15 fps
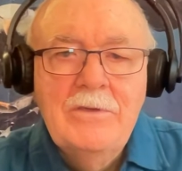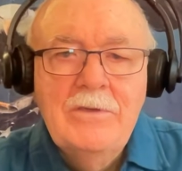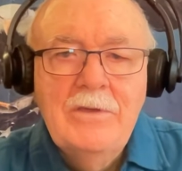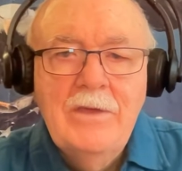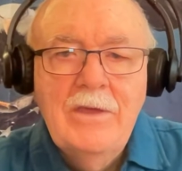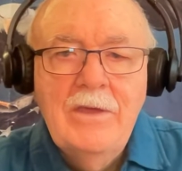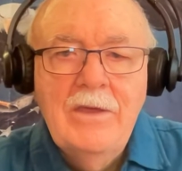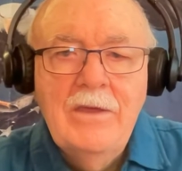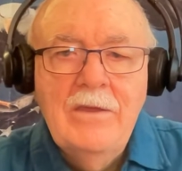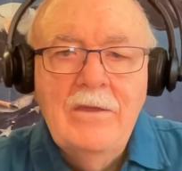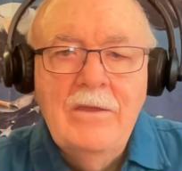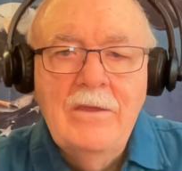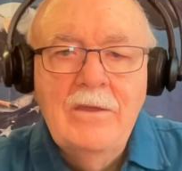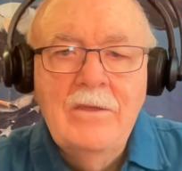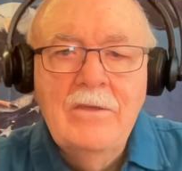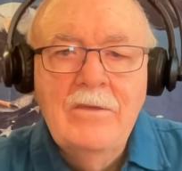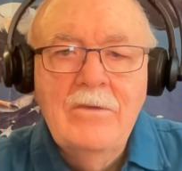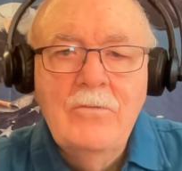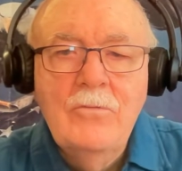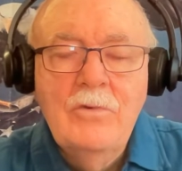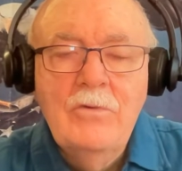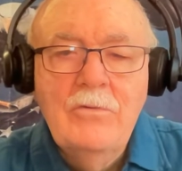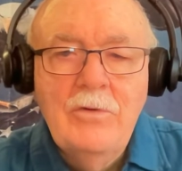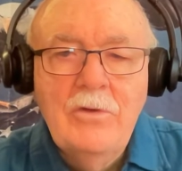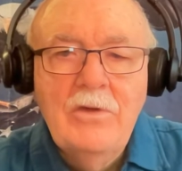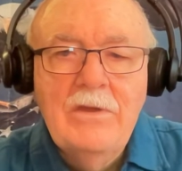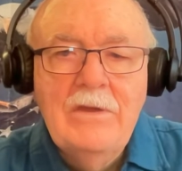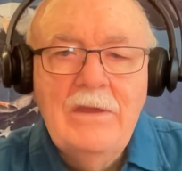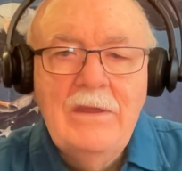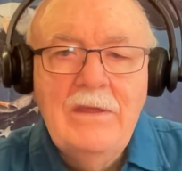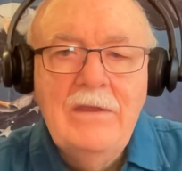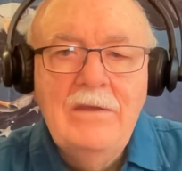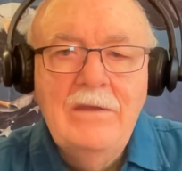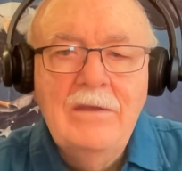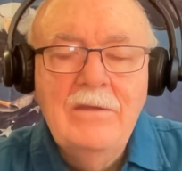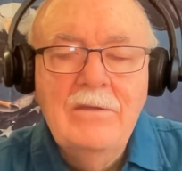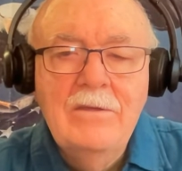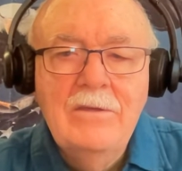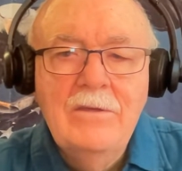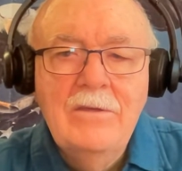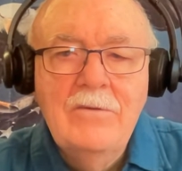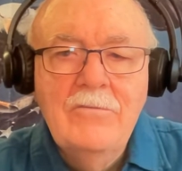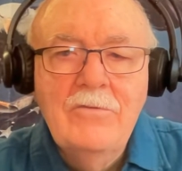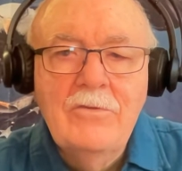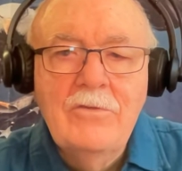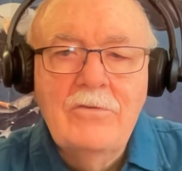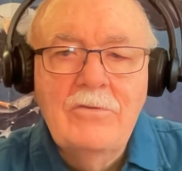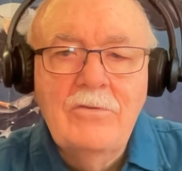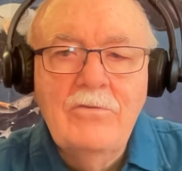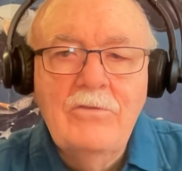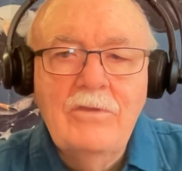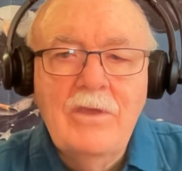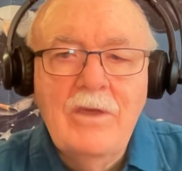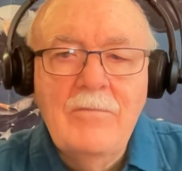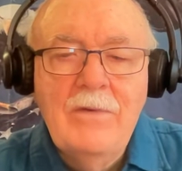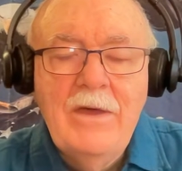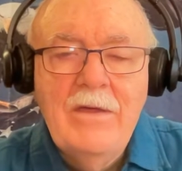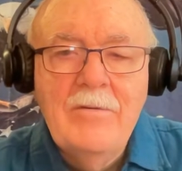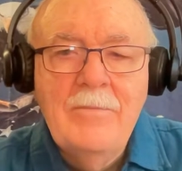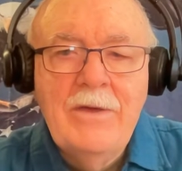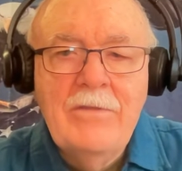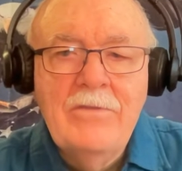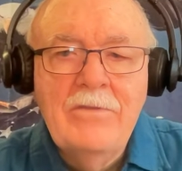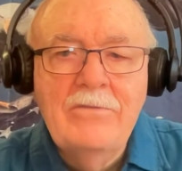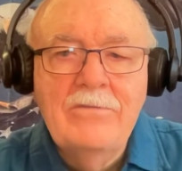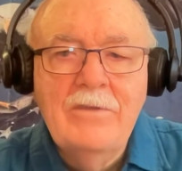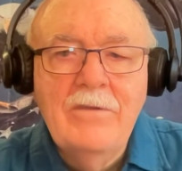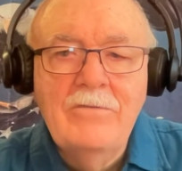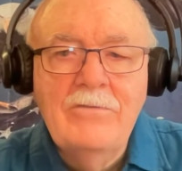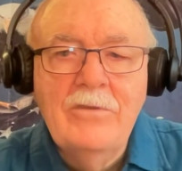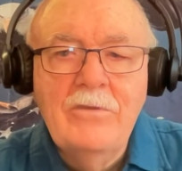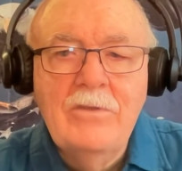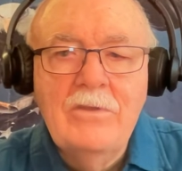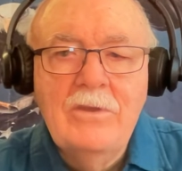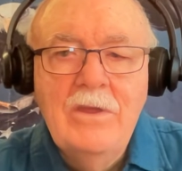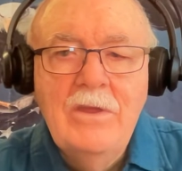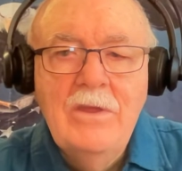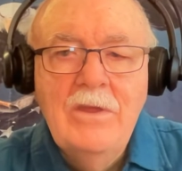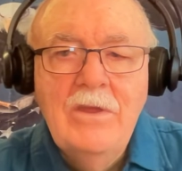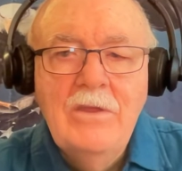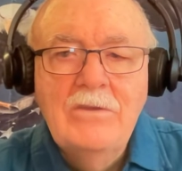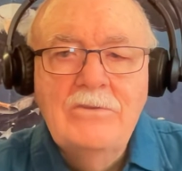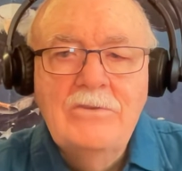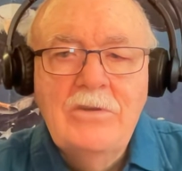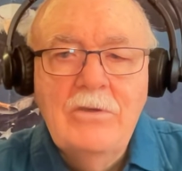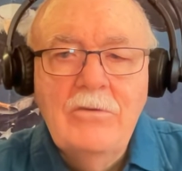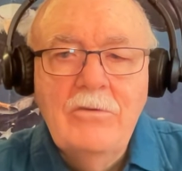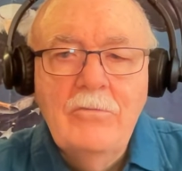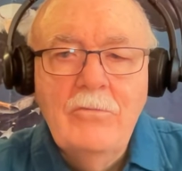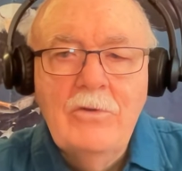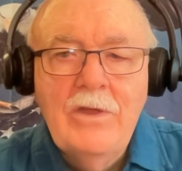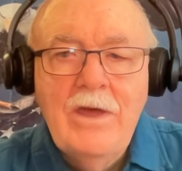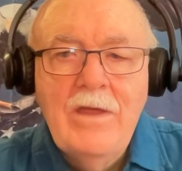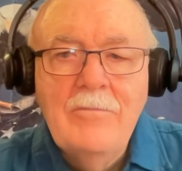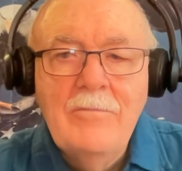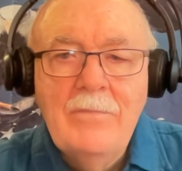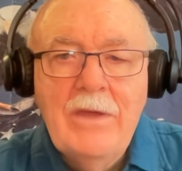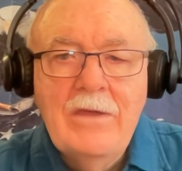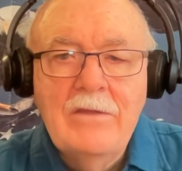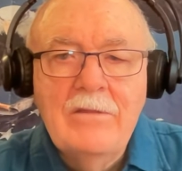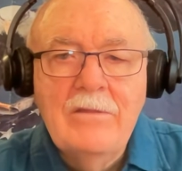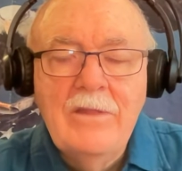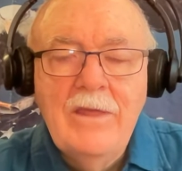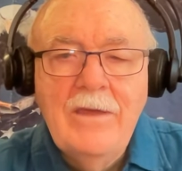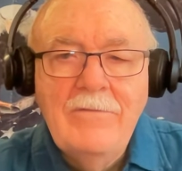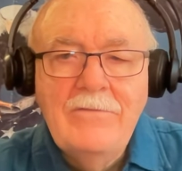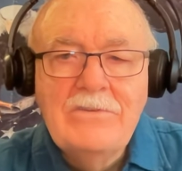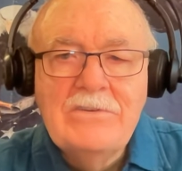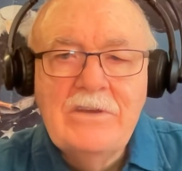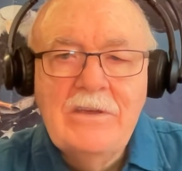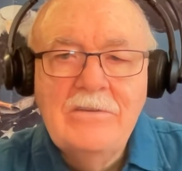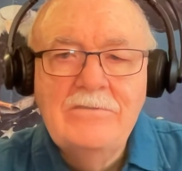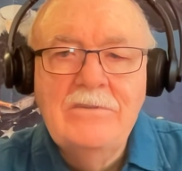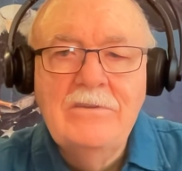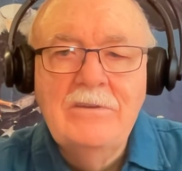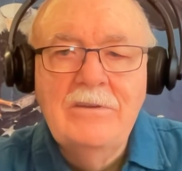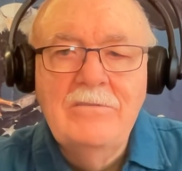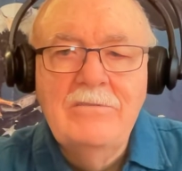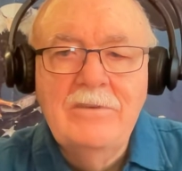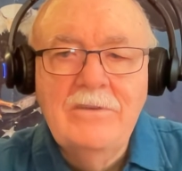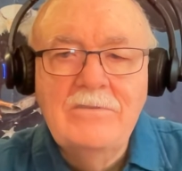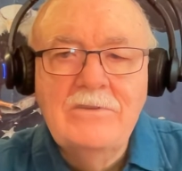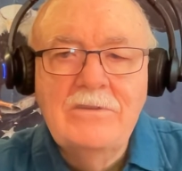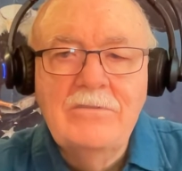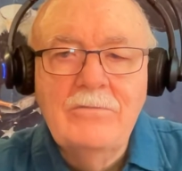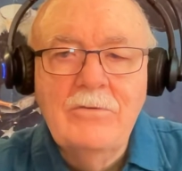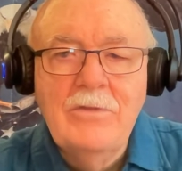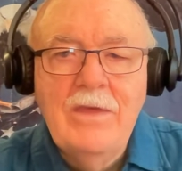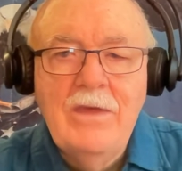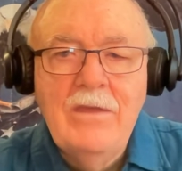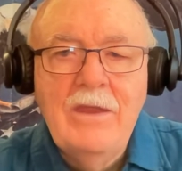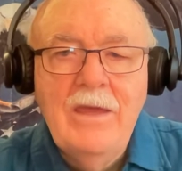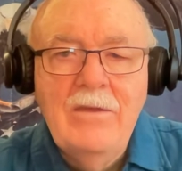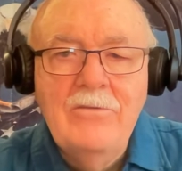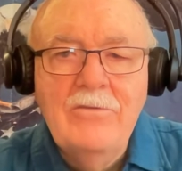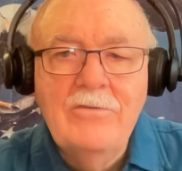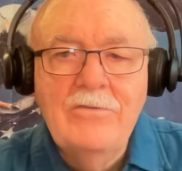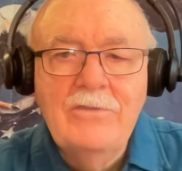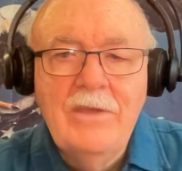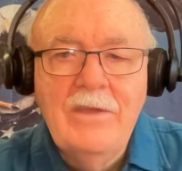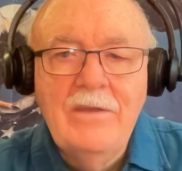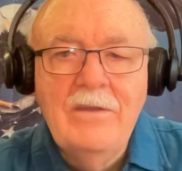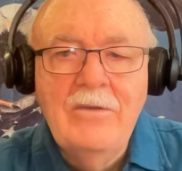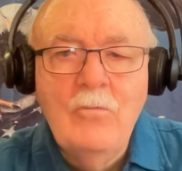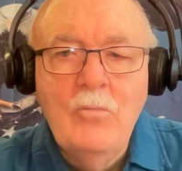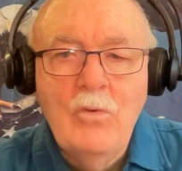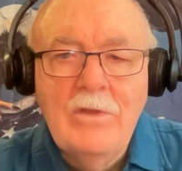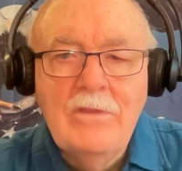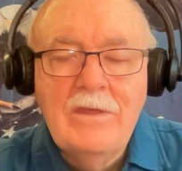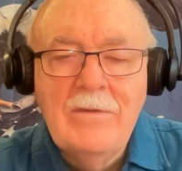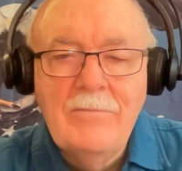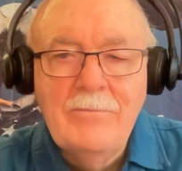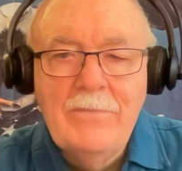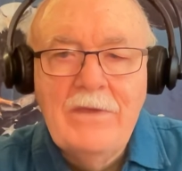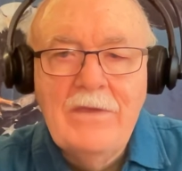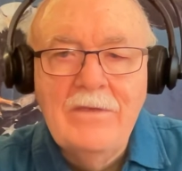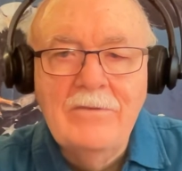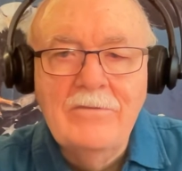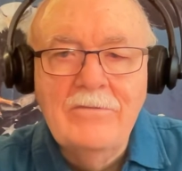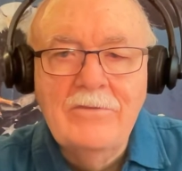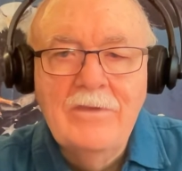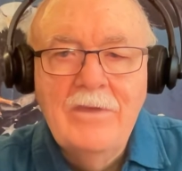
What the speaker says: And we really need for the truth to come out about this stuff so that children will not make life-changing decisions without understanding what that means.